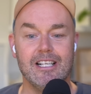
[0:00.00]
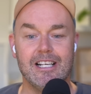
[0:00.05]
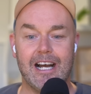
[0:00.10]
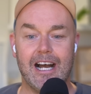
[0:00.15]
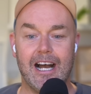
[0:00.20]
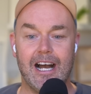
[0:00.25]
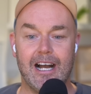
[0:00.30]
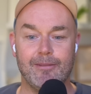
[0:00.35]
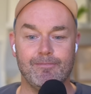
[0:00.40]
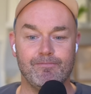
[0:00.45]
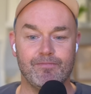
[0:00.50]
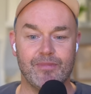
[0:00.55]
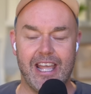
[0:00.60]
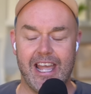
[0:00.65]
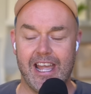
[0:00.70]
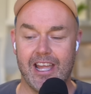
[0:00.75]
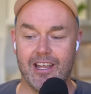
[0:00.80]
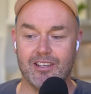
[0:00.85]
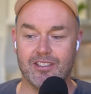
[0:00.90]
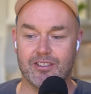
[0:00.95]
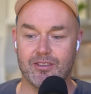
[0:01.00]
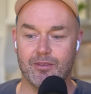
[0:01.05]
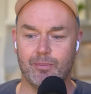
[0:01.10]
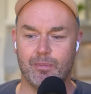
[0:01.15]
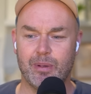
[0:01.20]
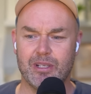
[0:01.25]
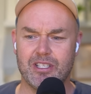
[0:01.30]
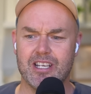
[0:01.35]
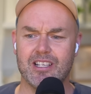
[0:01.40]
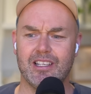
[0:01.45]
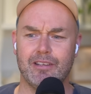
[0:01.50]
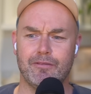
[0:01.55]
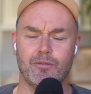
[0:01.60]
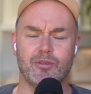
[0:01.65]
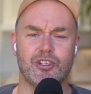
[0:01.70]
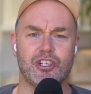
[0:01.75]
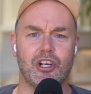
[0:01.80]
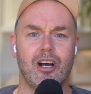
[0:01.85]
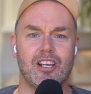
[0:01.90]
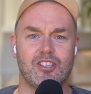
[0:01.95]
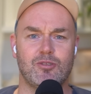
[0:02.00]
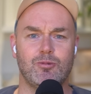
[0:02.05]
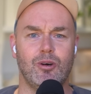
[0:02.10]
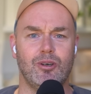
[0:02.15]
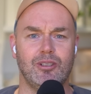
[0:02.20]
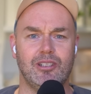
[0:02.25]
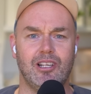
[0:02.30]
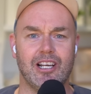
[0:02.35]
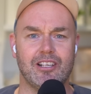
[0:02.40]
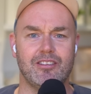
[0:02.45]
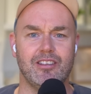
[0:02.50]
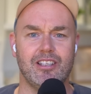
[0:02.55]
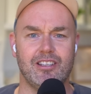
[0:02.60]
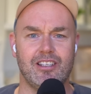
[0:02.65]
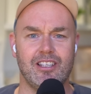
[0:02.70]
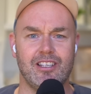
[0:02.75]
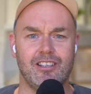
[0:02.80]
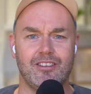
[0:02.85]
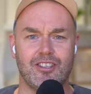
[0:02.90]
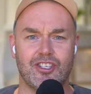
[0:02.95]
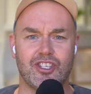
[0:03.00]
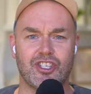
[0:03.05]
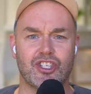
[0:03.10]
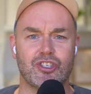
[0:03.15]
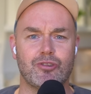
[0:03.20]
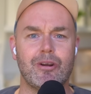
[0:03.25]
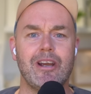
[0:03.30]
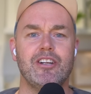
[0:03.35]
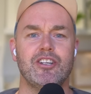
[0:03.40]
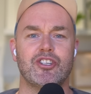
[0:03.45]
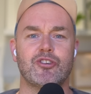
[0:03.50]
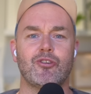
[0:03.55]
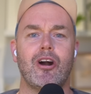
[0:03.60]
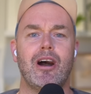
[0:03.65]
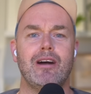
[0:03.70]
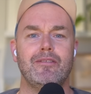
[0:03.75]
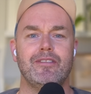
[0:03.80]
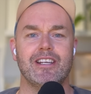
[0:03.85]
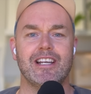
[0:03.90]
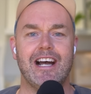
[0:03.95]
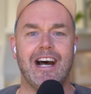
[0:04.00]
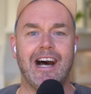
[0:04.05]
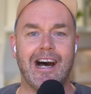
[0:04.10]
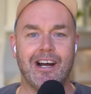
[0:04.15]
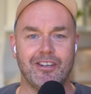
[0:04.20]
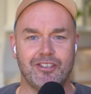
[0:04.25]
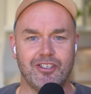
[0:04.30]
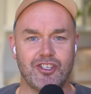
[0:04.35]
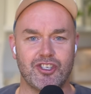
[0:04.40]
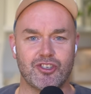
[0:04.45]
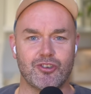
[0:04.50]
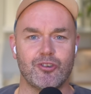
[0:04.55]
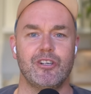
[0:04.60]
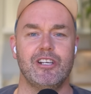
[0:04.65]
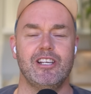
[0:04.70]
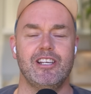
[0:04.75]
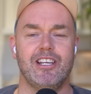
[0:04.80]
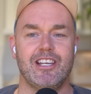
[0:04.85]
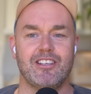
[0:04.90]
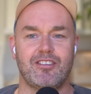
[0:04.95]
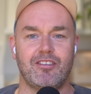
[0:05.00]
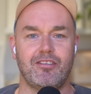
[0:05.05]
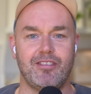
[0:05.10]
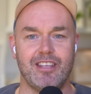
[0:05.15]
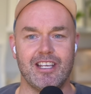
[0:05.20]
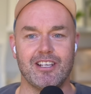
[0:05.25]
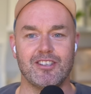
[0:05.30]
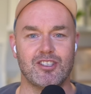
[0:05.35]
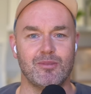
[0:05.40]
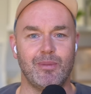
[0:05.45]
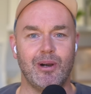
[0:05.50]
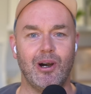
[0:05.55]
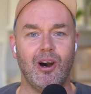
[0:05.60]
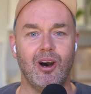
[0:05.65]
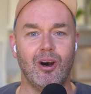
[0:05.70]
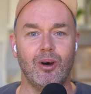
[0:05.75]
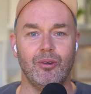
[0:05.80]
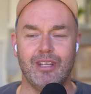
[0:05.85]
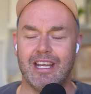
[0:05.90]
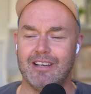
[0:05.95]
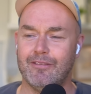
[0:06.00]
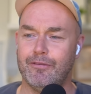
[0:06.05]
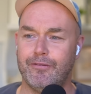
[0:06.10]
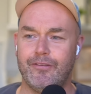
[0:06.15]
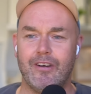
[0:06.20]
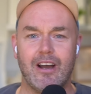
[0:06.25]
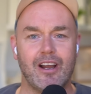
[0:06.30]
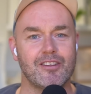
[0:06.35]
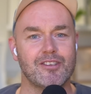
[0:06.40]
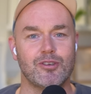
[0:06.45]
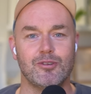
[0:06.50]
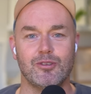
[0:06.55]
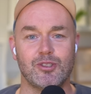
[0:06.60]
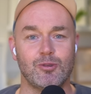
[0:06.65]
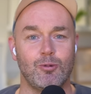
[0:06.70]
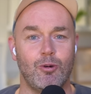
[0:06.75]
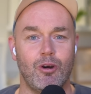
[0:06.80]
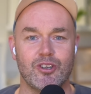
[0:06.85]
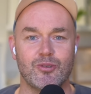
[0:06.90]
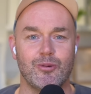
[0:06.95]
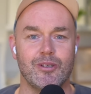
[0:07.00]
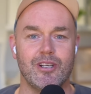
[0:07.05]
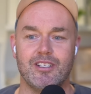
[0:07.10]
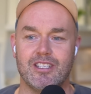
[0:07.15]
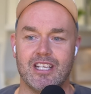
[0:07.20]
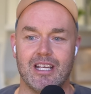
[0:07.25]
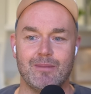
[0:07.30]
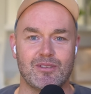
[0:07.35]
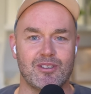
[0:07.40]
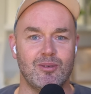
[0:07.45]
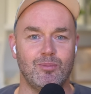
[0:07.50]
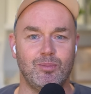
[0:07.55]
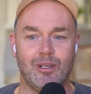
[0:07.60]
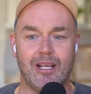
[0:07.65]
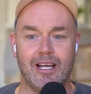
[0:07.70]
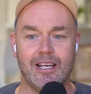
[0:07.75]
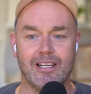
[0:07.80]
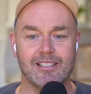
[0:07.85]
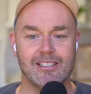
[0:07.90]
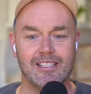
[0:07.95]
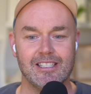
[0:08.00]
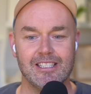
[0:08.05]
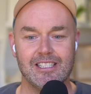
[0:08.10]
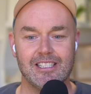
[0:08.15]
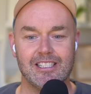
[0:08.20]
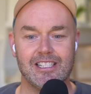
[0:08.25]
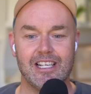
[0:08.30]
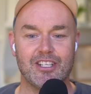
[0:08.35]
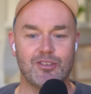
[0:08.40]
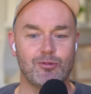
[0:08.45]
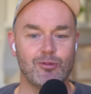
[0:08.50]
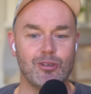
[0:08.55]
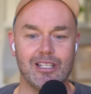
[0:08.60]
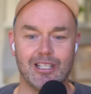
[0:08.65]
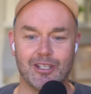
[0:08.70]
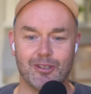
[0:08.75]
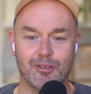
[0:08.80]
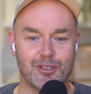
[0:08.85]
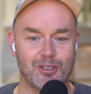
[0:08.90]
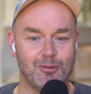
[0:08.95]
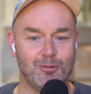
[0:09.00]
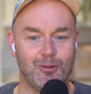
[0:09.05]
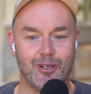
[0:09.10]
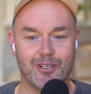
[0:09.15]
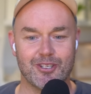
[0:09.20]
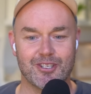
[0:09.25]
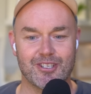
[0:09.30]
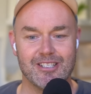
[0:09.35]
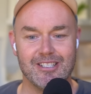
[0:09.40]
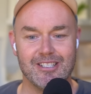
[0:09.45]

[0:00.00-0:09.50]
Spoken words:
And particularly from Jaiswal, like the straight driving artistry is a thing to behold. And fuck, it's good to watch when your team's not playing. It's really good to watch.